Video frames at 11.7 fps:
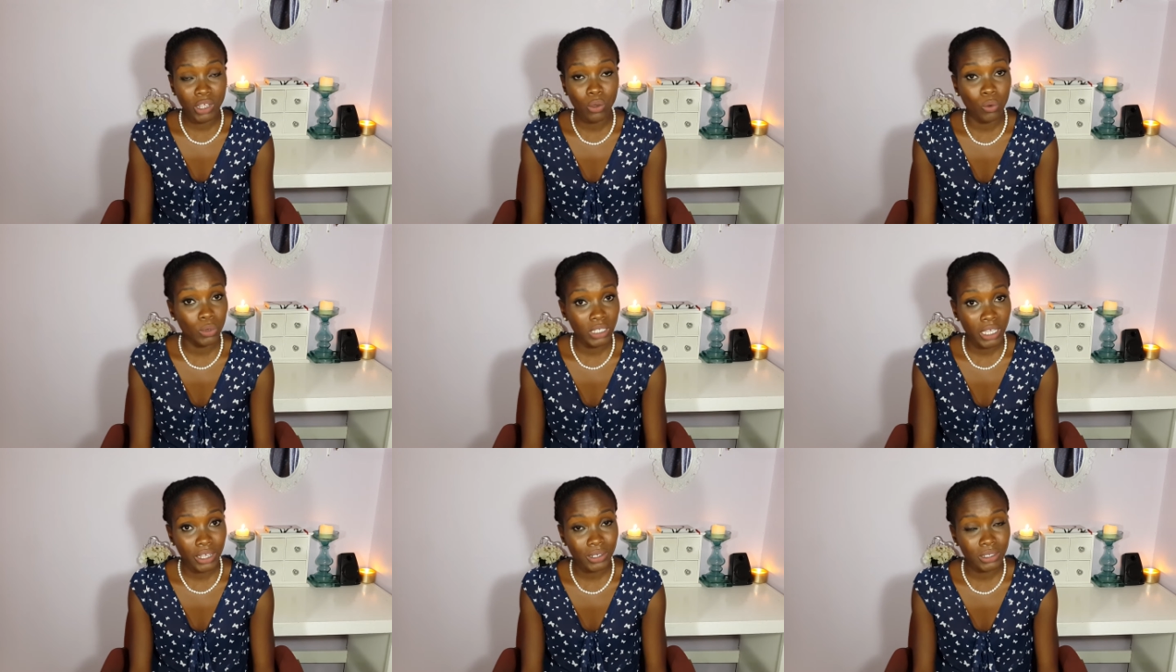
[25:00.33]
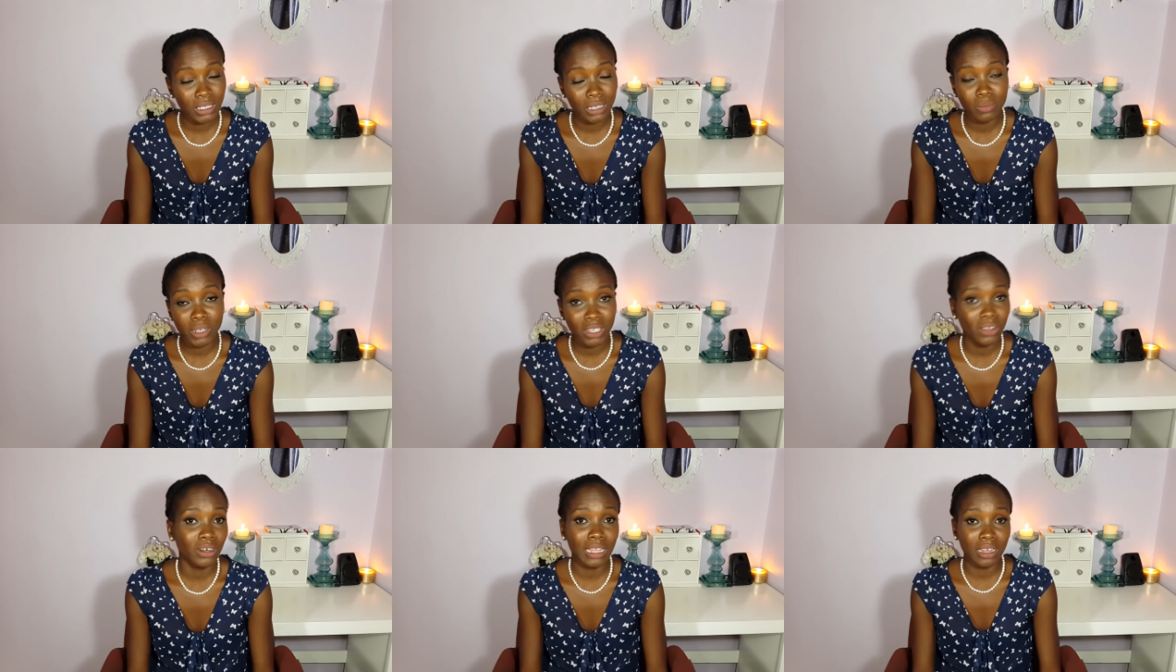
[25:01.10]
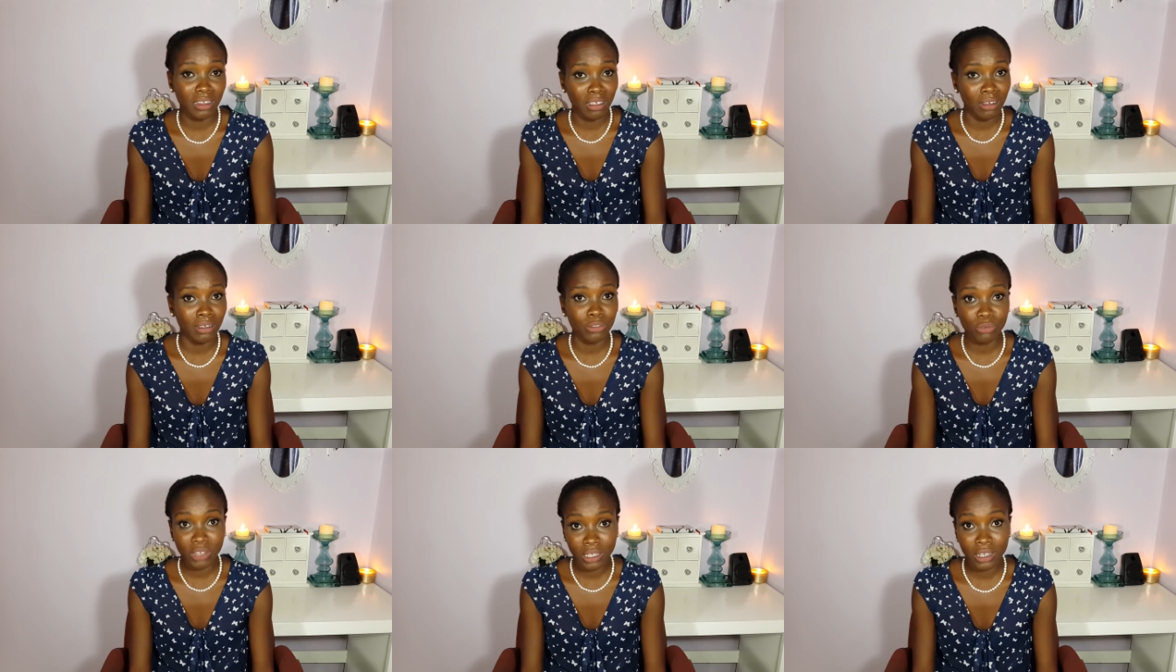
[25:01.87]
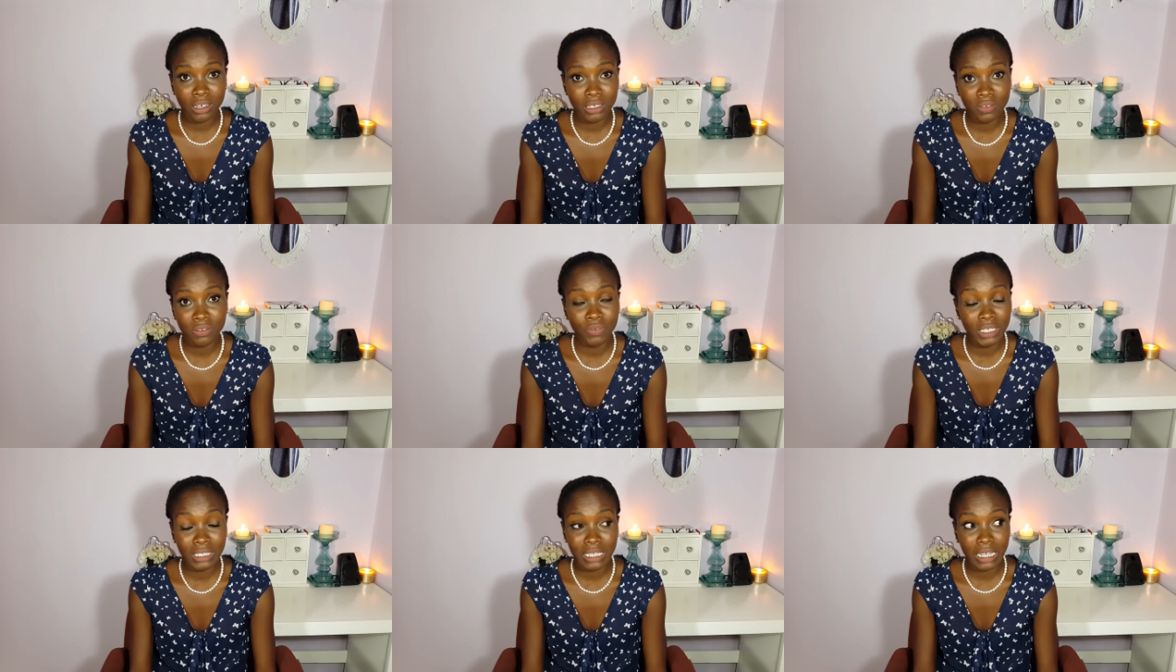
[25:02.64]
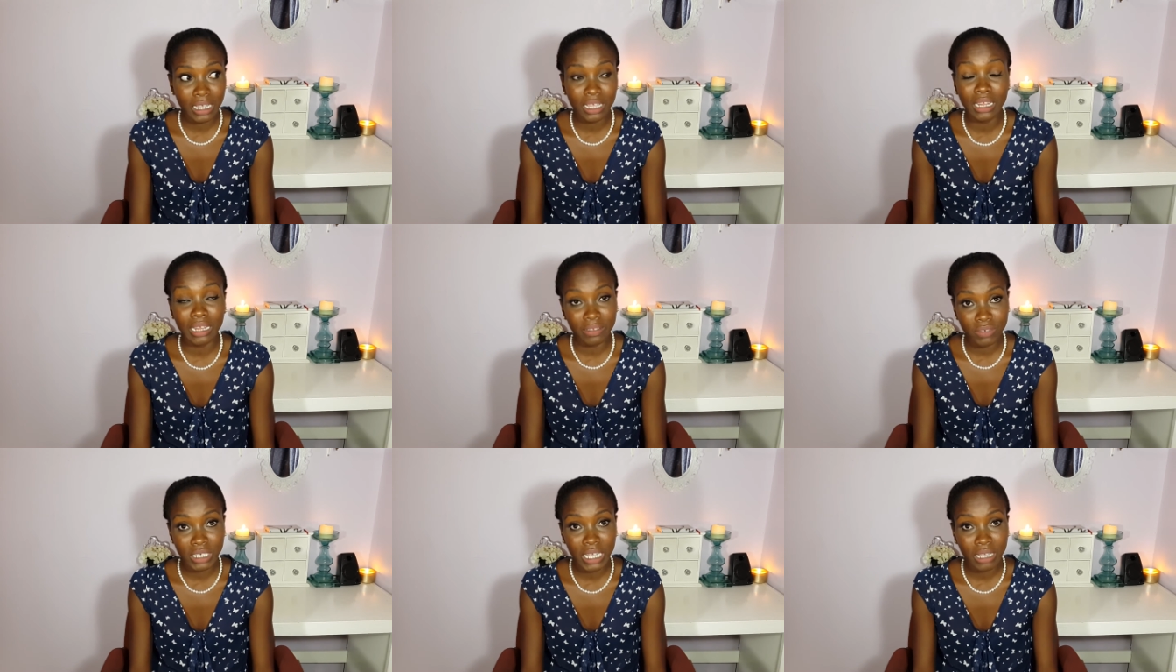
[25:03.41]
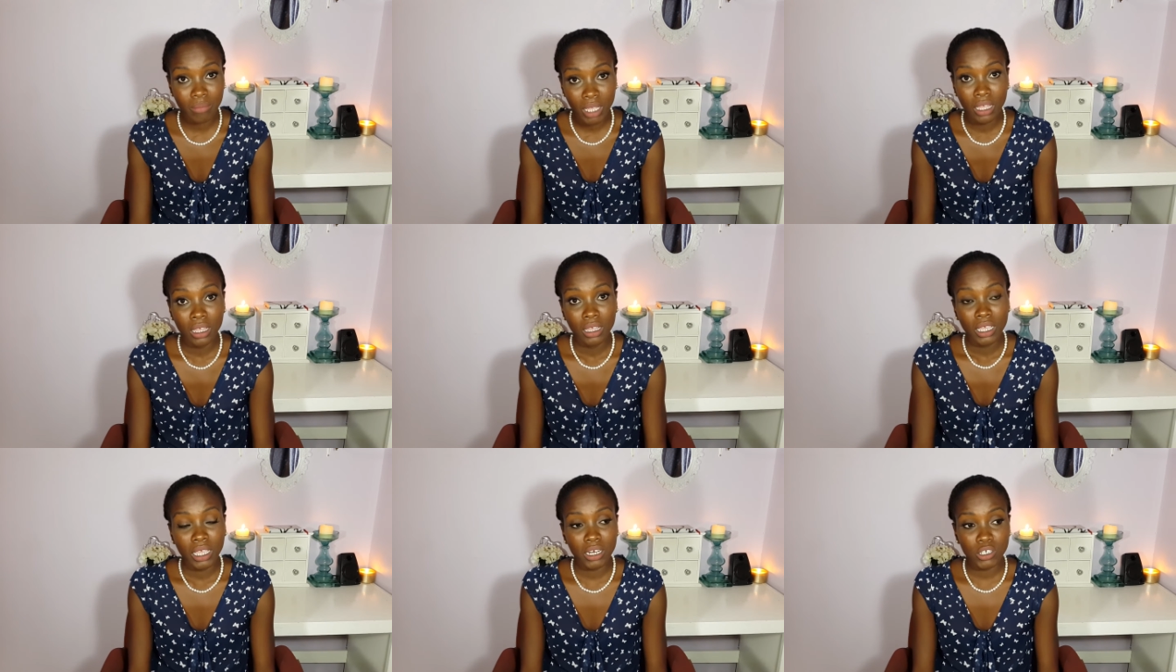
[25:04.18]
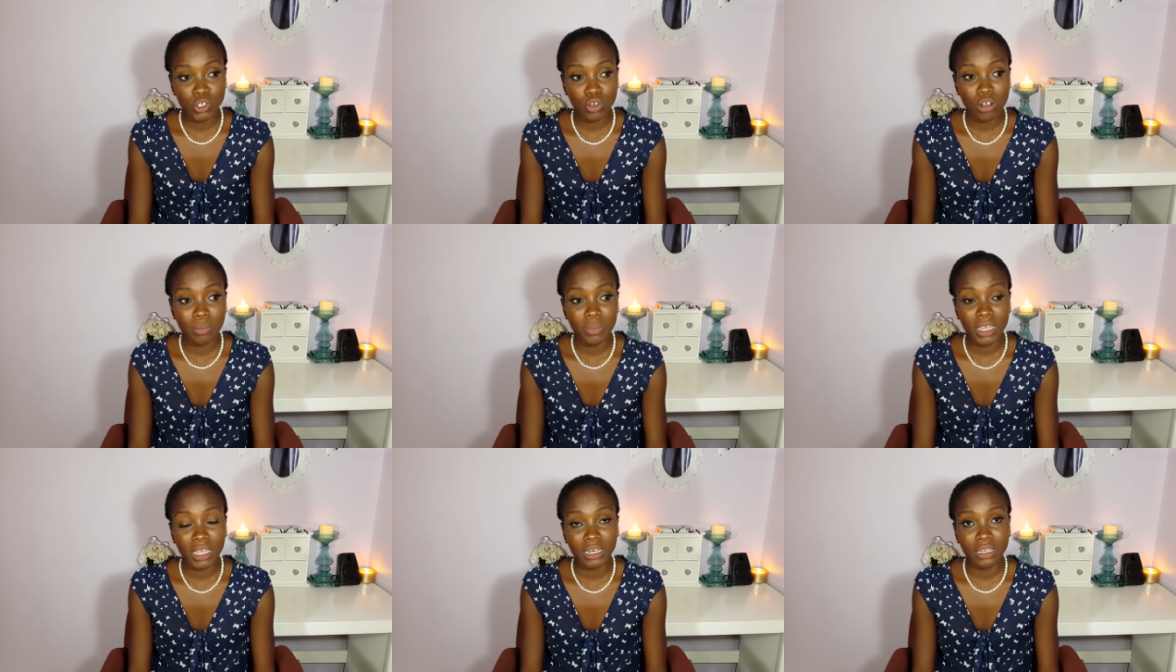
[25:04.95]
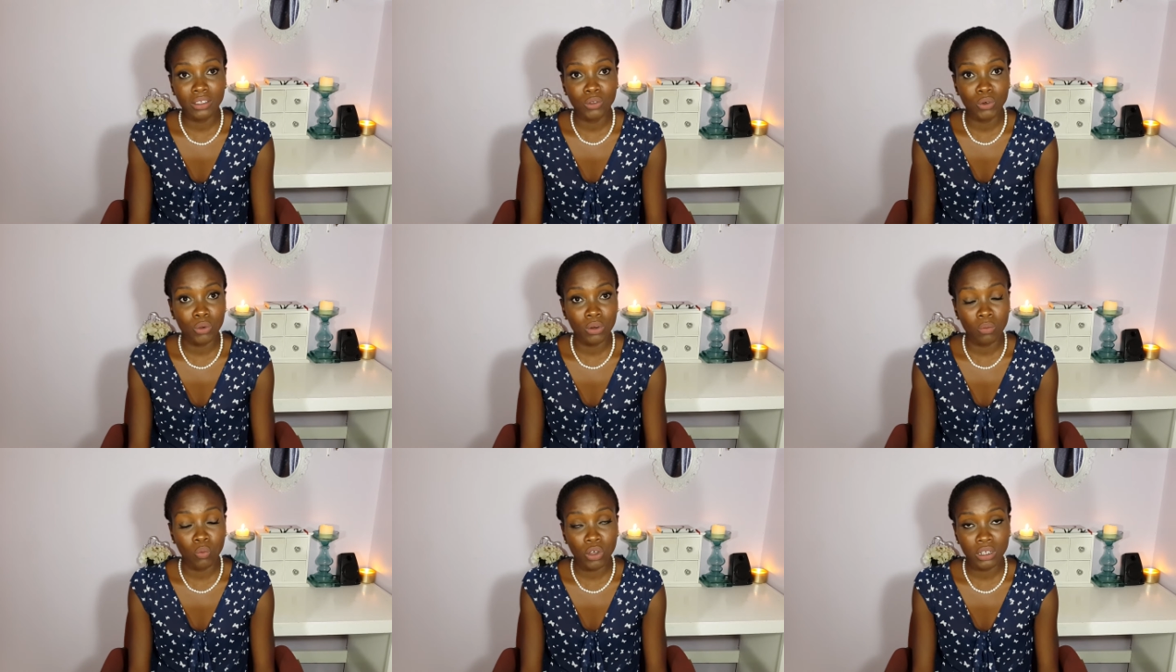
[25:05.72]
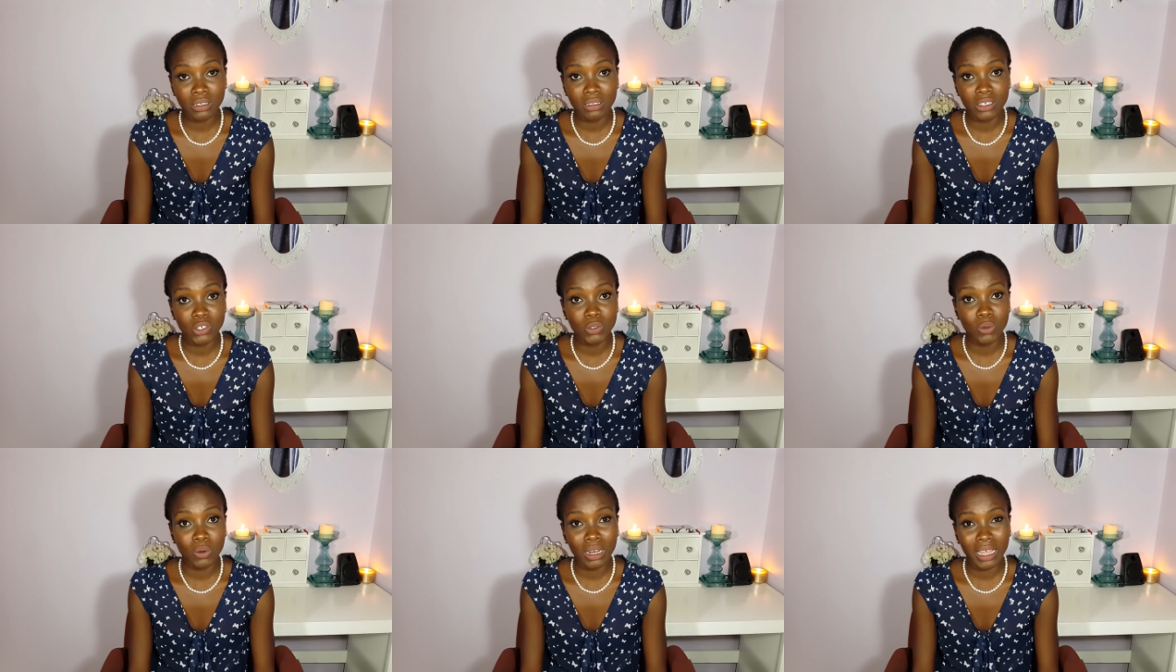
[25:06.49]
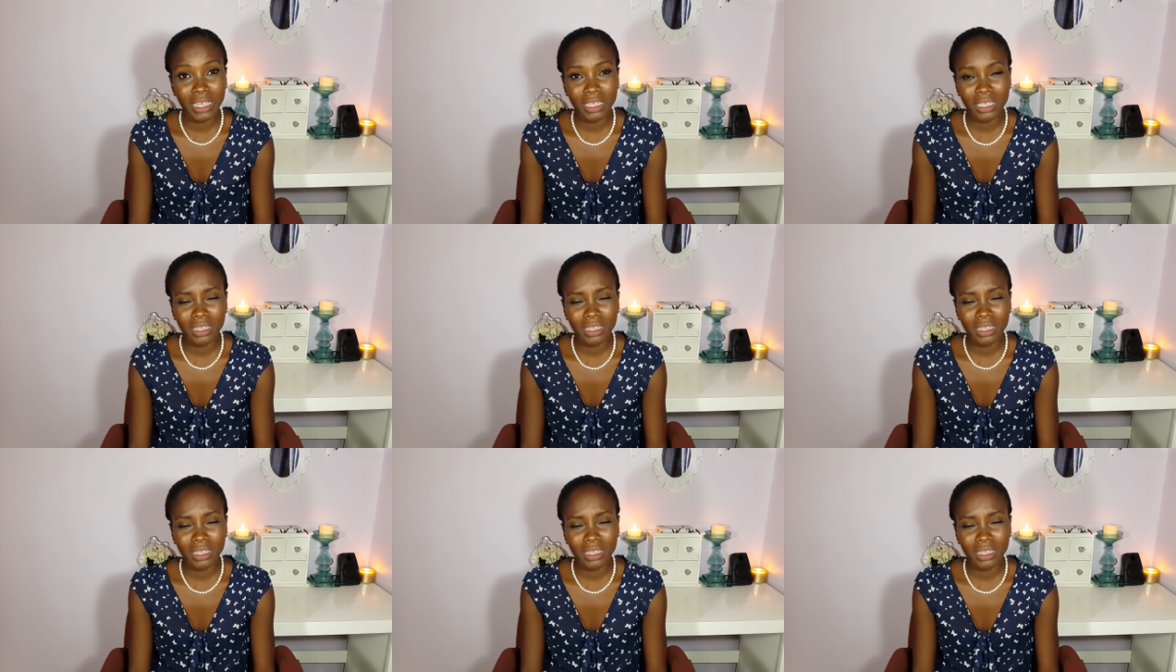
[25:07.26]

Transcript: whole years. And when you're that young, 3 years feels like a lifetime in a job that you don't want, that you don't like.